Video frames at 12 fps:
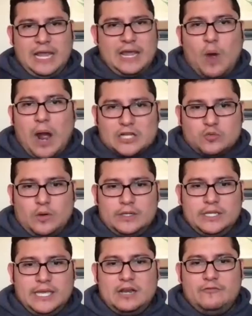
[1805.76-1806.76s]
Like watch one to
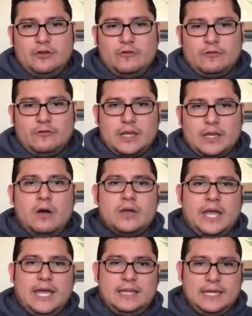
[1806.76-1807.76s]
get a feel for like,
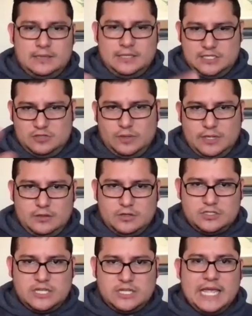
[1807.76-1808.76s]
okay, like this is what it
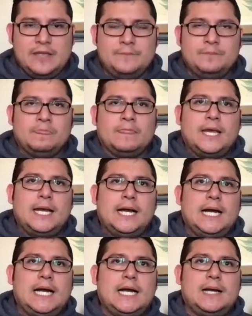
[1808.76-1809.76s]
looks like.
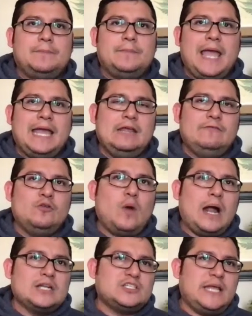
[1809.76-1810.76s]
And if you
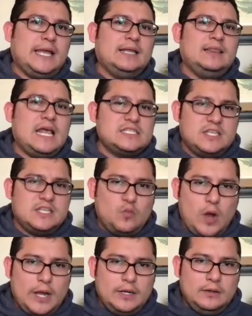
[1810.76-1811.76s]
watch like a lesson
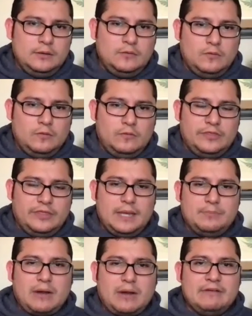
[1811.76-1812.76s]
one with a
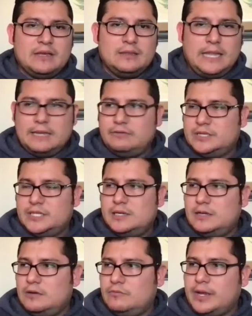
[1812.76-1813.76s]
private, like with a
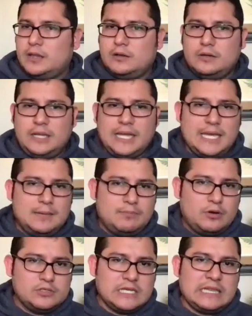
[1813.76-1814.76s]
regular like
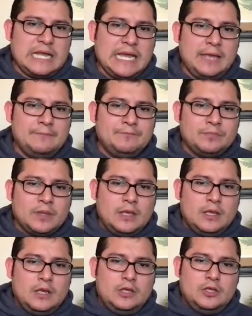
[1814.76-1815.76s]
in-person client,
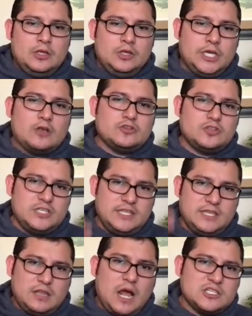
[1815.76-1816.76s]
you can also see
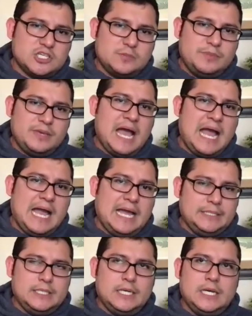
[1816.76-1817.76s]
the logic
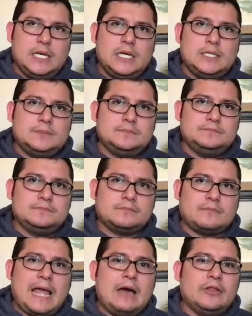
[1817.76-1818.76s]
behind
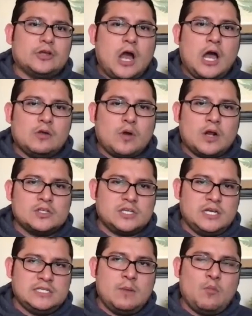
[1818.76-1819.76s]
how the collar works,
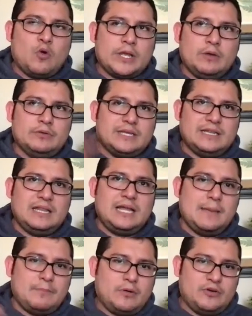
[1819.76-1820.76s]
because I'm working with the
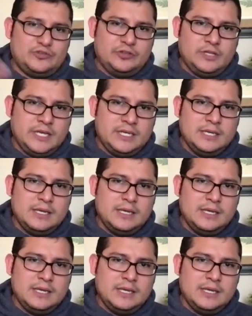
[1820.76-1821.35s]
client personally.